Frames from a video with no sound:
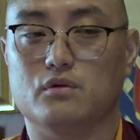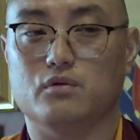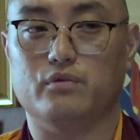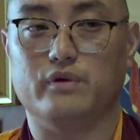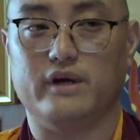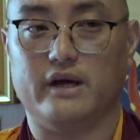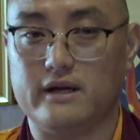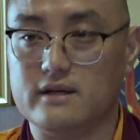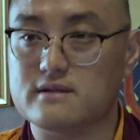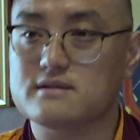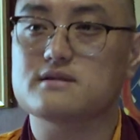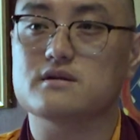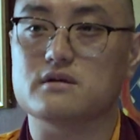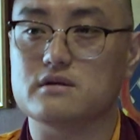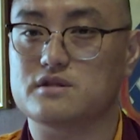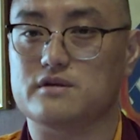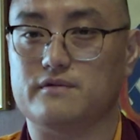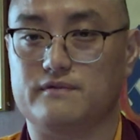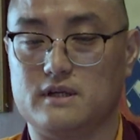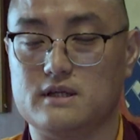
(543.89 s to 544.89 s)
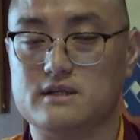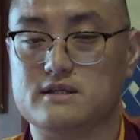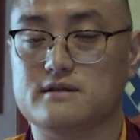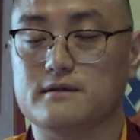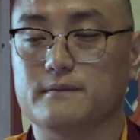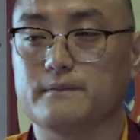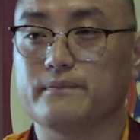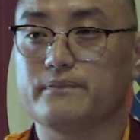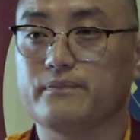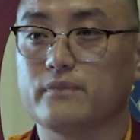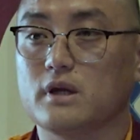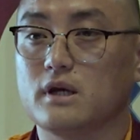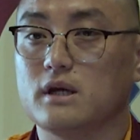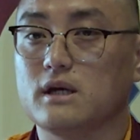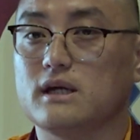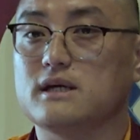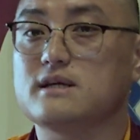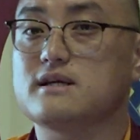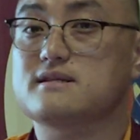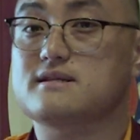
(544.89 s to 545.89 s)
We are in search of this.
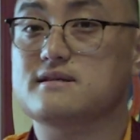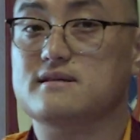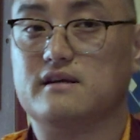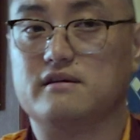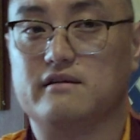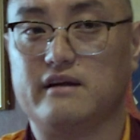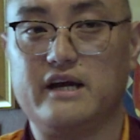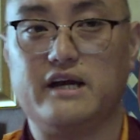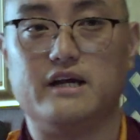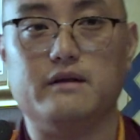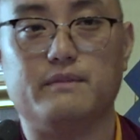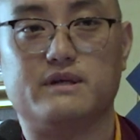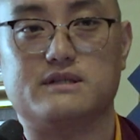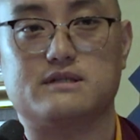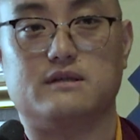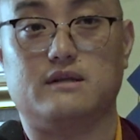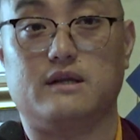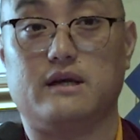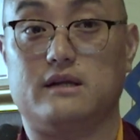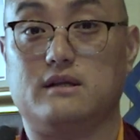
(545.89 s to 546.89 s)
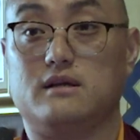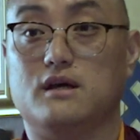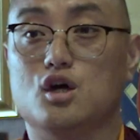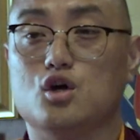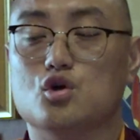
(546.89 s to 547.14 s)
It is clearly mentioned that